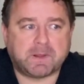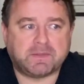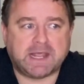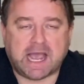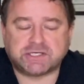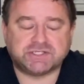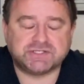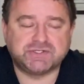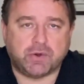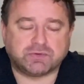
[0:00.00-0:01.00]
the action
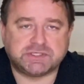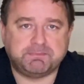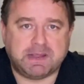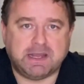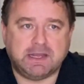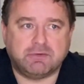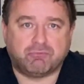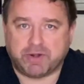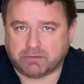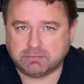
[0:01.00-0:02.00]
has got to be
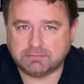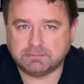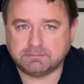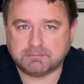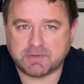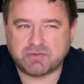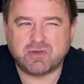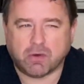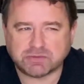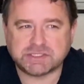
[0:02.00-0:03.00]
real. It's
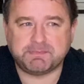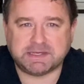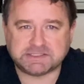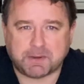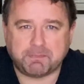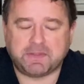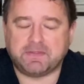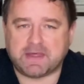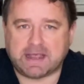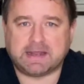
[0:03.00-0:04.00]
got to be
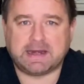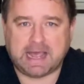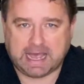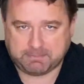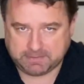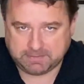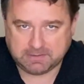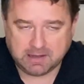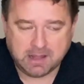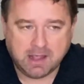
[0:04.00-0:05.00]
something that can happen.
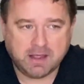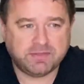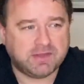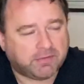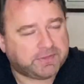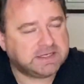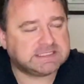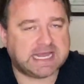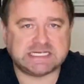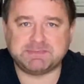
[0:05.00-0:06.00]
Nothing
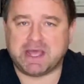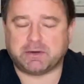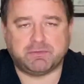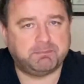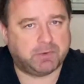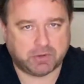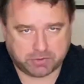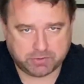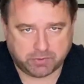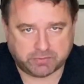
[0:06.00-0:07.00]
takes me out of a
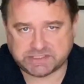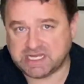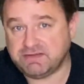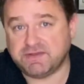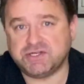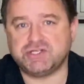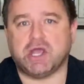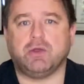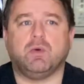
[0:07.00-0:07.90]
book or a TV show